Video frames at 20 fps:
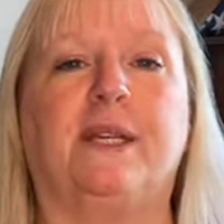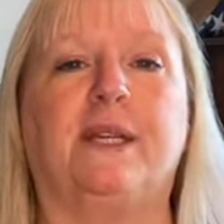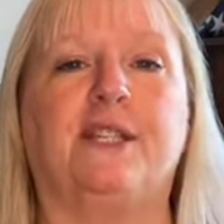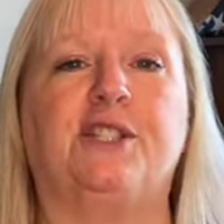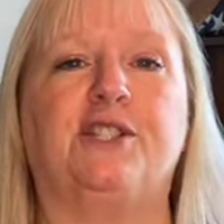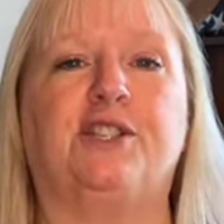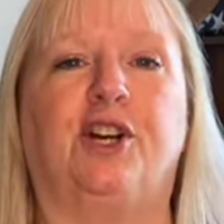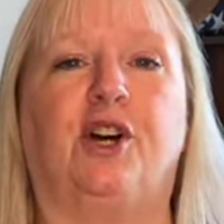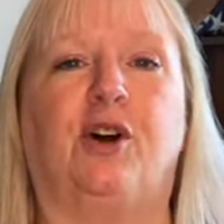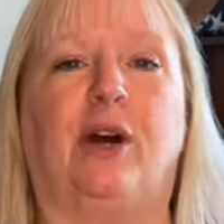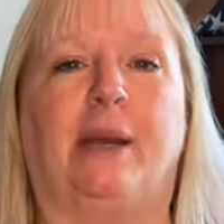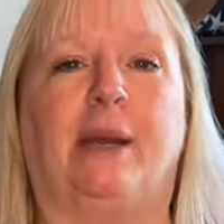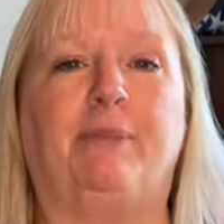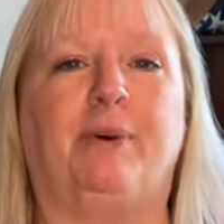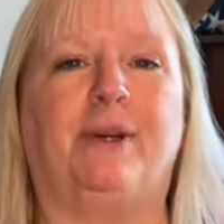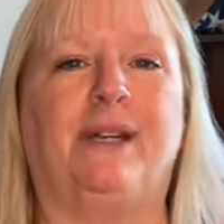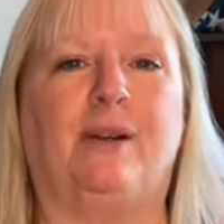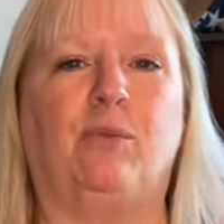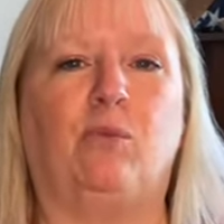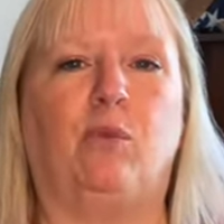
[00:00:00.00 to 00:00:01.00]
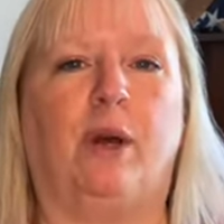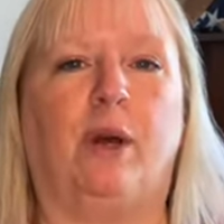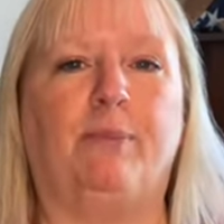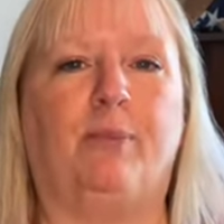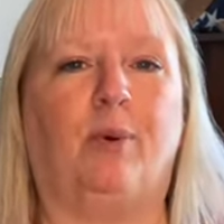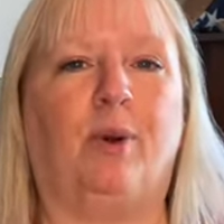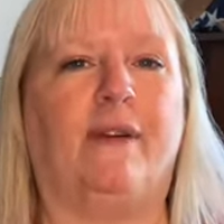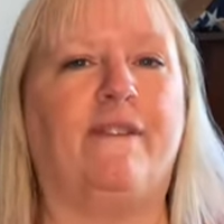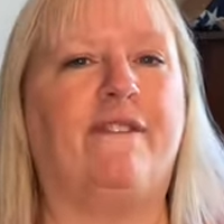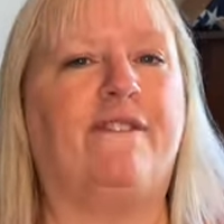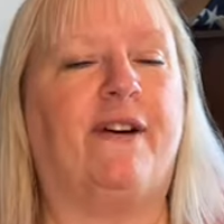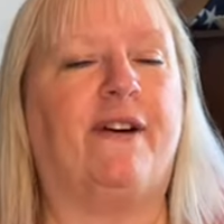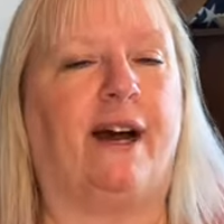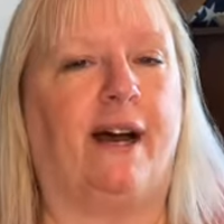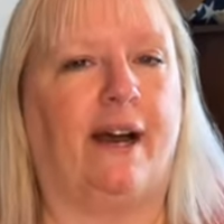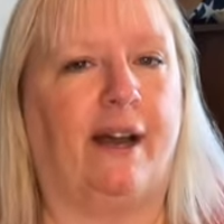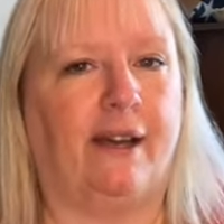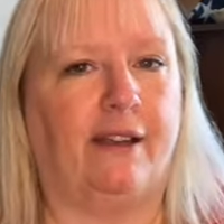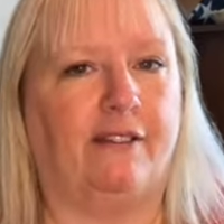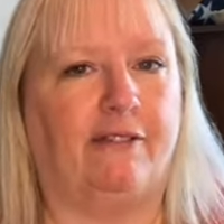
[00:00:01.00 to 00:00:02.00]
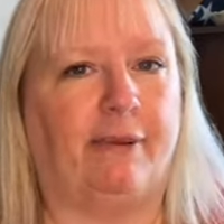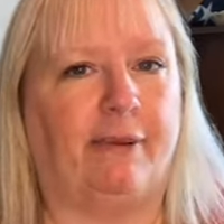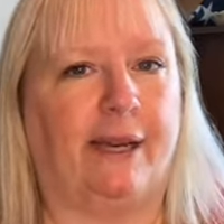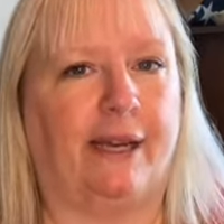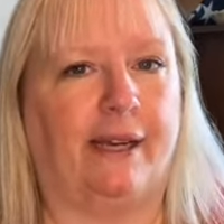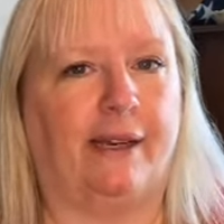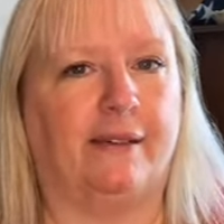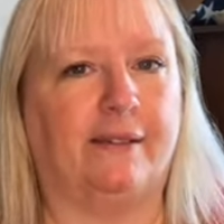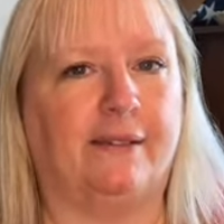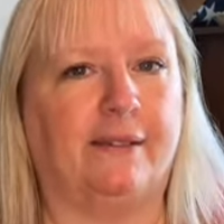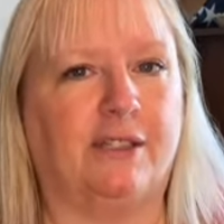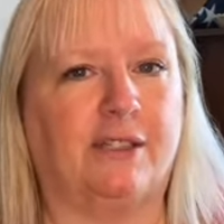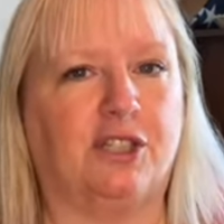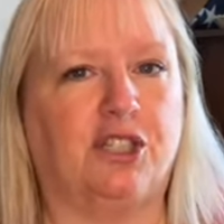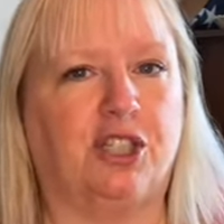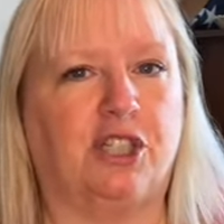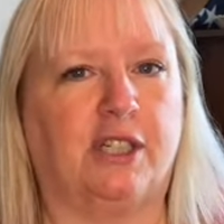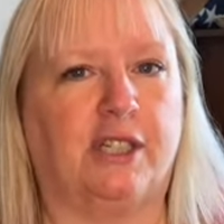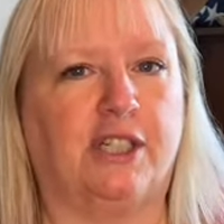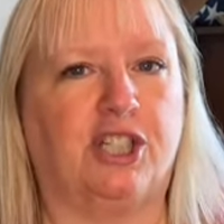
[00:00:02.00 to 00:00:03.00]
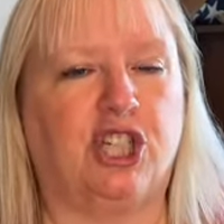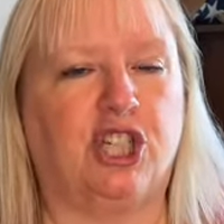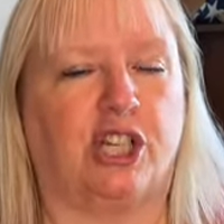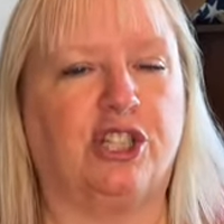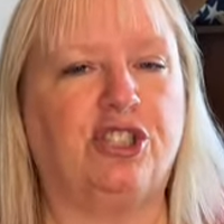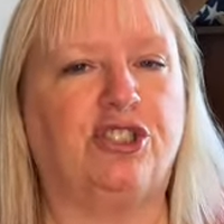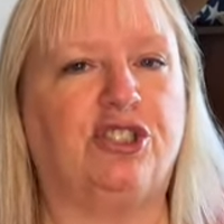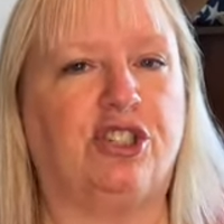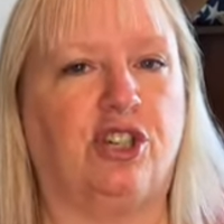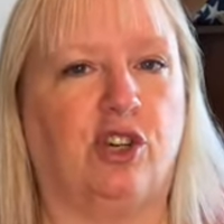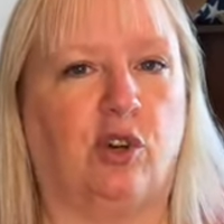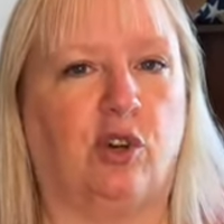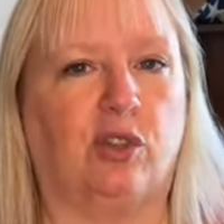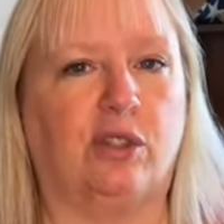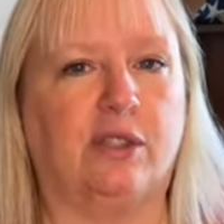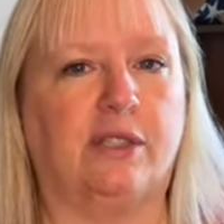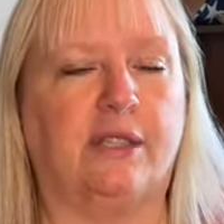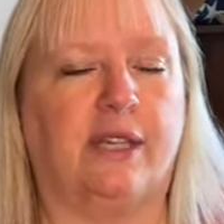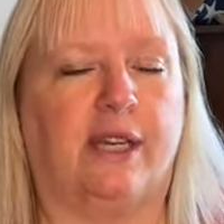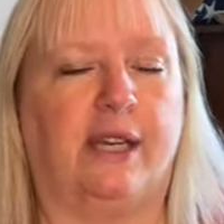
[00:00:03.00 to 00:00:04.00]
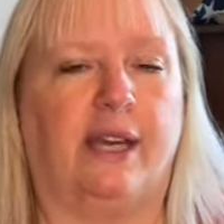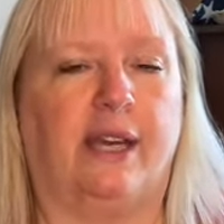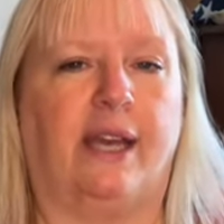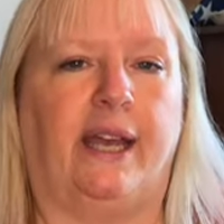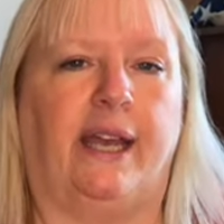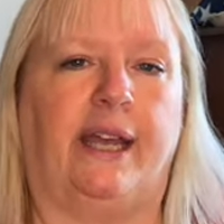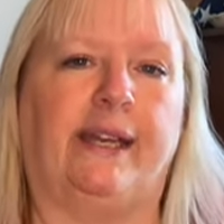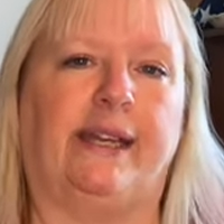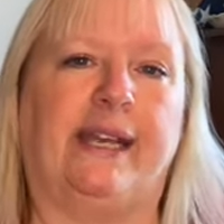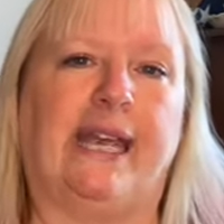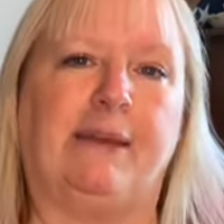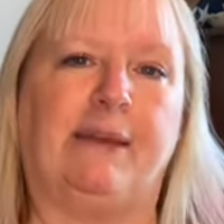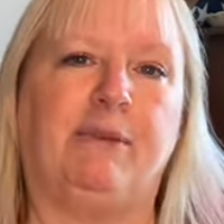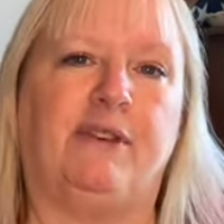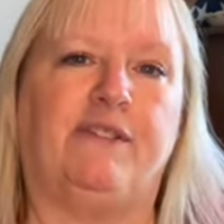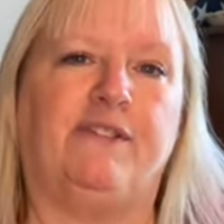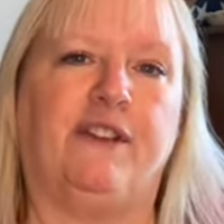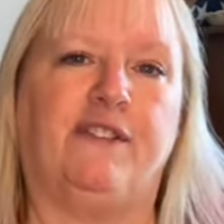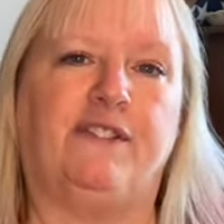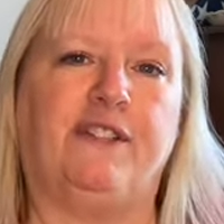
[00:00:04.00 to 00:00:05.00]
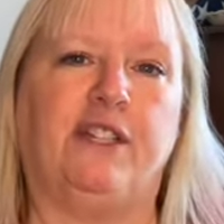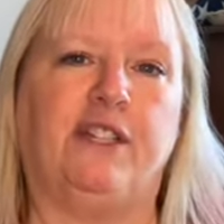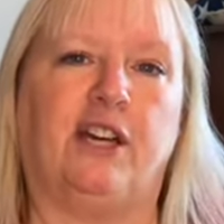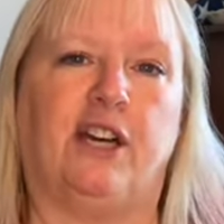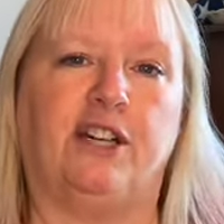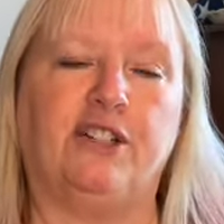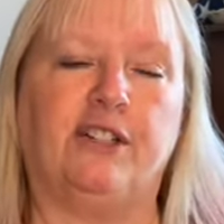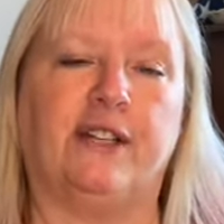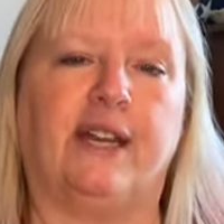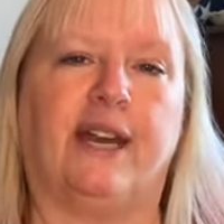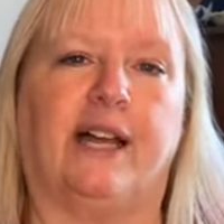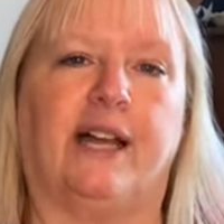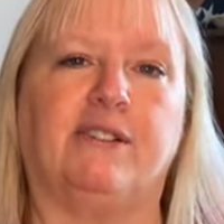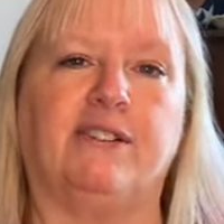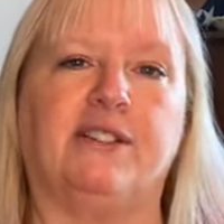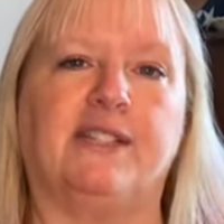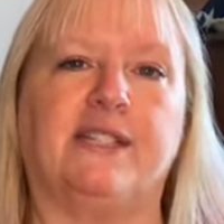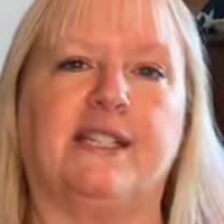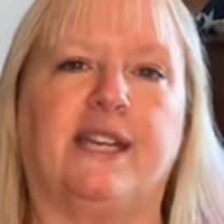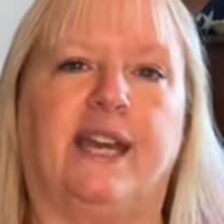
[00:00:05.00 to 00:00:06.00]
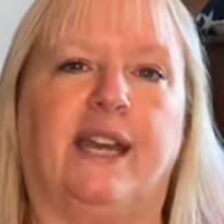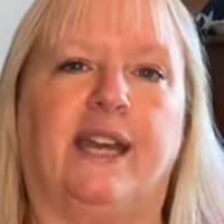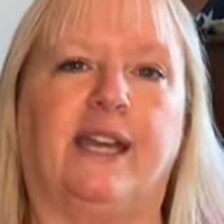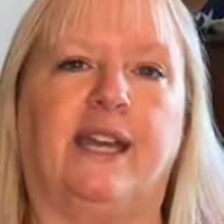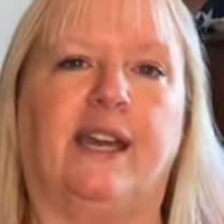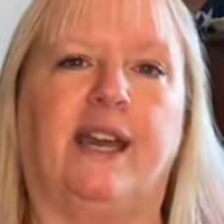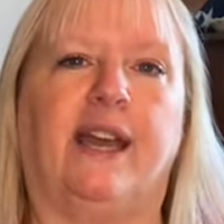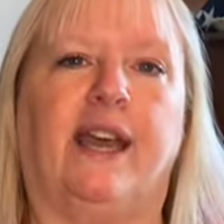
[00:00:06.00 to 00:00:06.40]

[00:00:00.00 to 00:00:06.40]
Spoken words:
So I put in 1.5 pounds because you can adjust your goals and it gave me 1,500 calories a day.